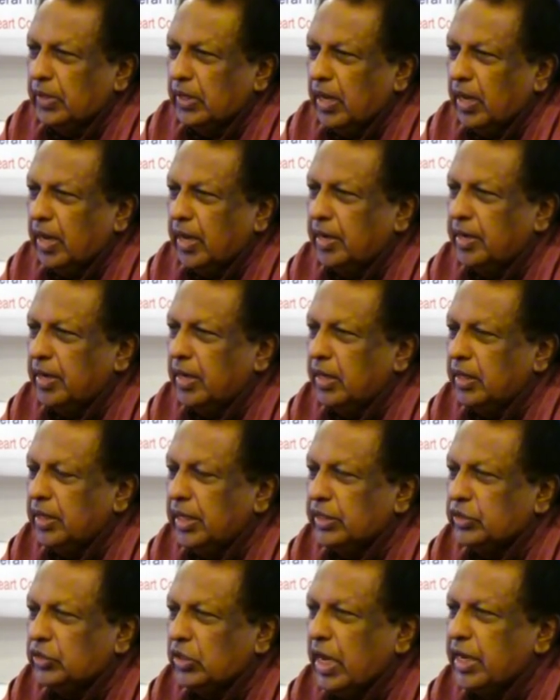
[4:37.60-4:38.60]
and
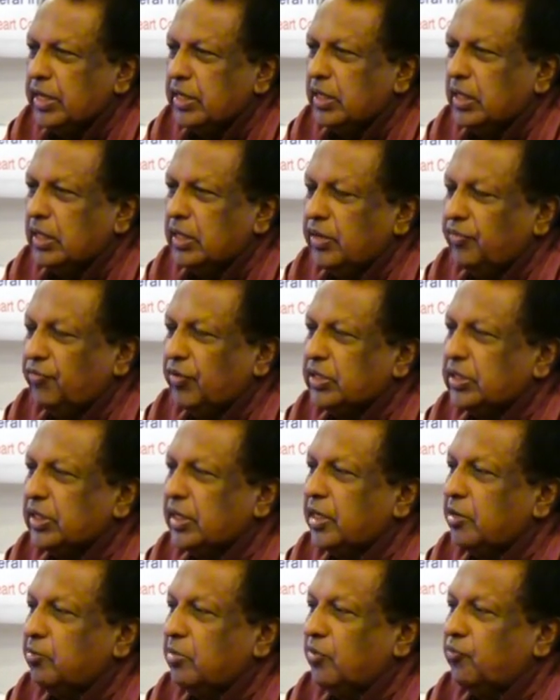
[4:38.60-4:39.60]
they signed a defense
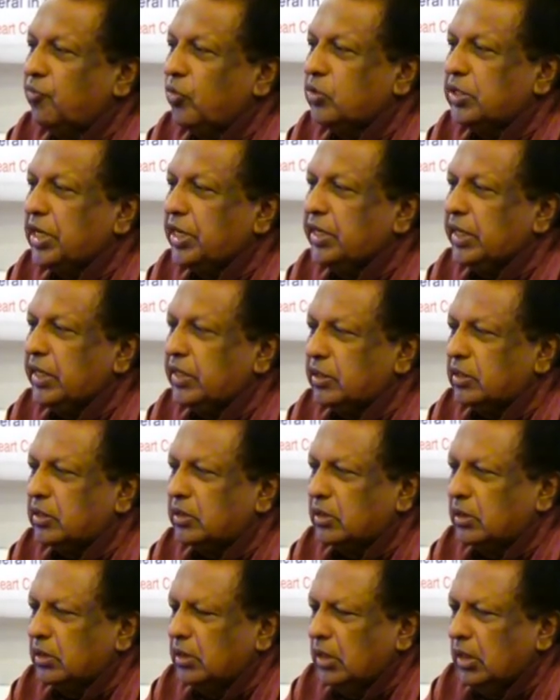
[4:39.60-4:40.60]
agreement for 10
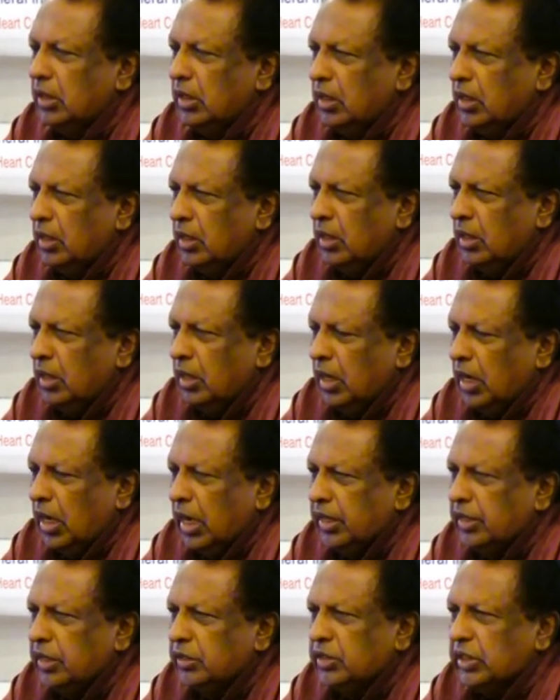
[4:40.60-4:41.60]
years.
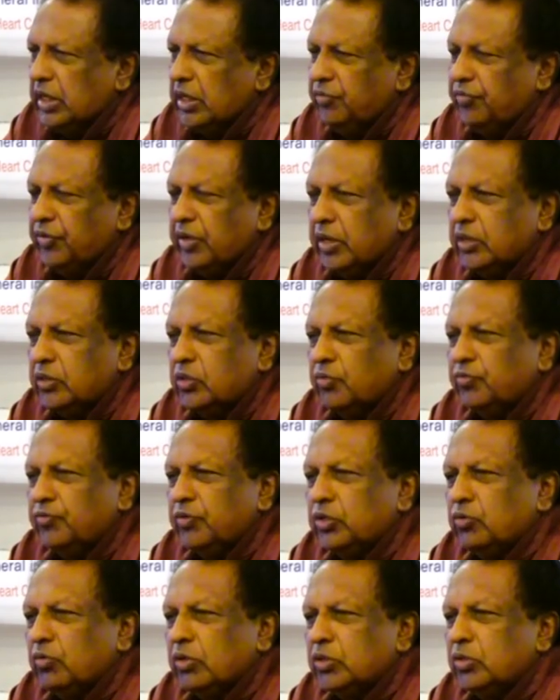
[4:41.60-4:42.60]
And the significance of
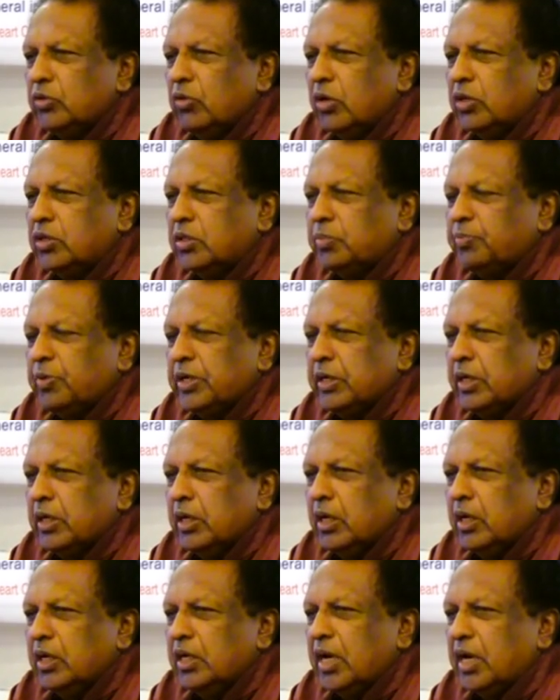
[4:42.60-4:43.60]
which was not
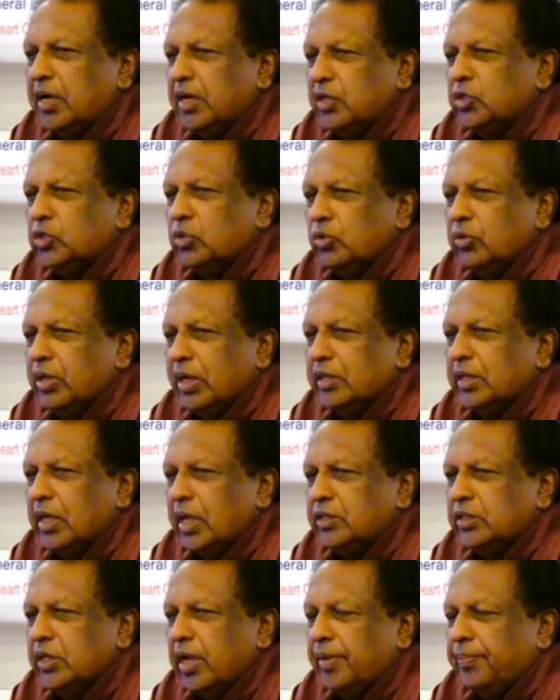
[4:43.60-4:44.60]
particularly understood at
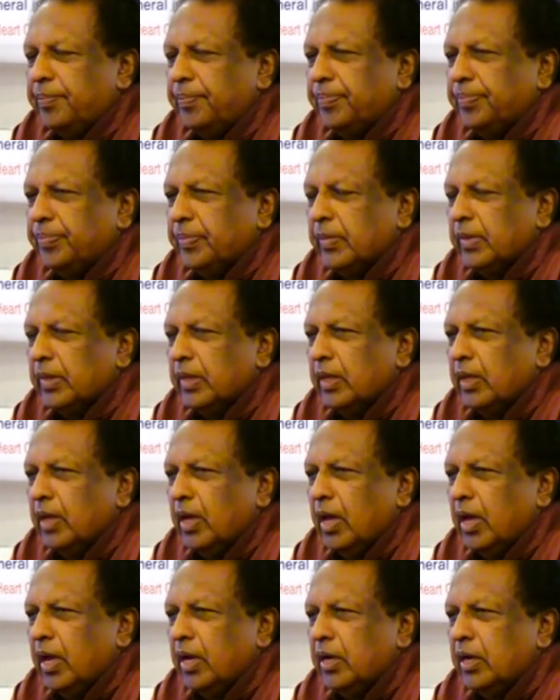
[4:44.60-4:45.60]
that
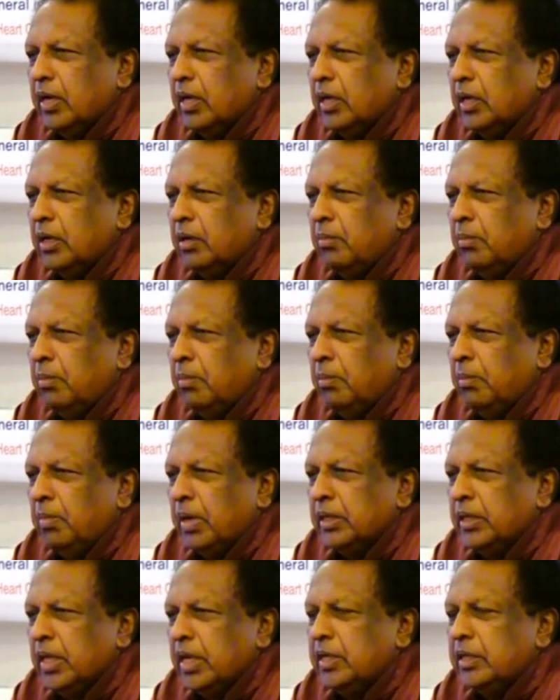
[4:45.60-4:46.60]
time.
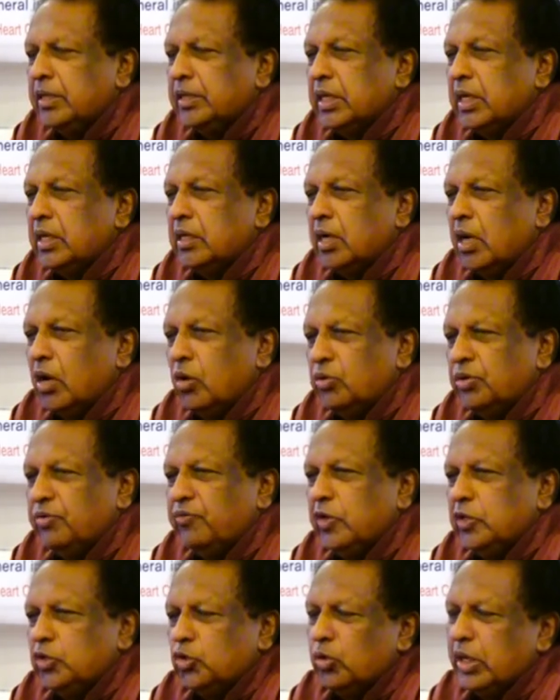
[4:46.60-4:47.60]
But then it turned out
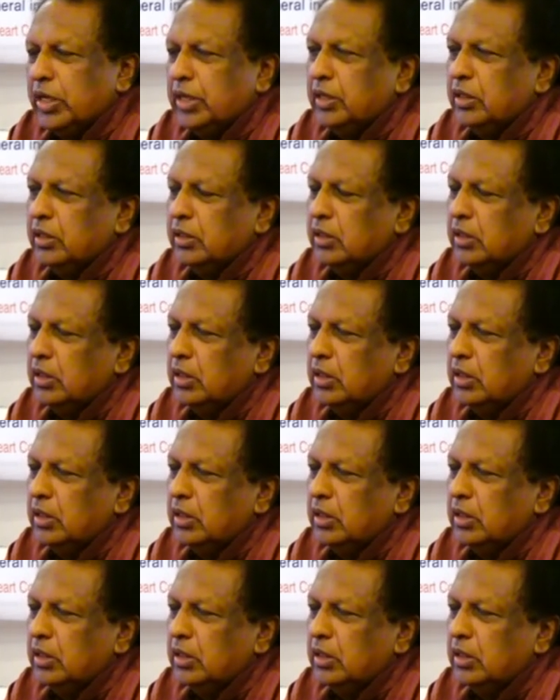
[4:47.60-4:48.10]
eventually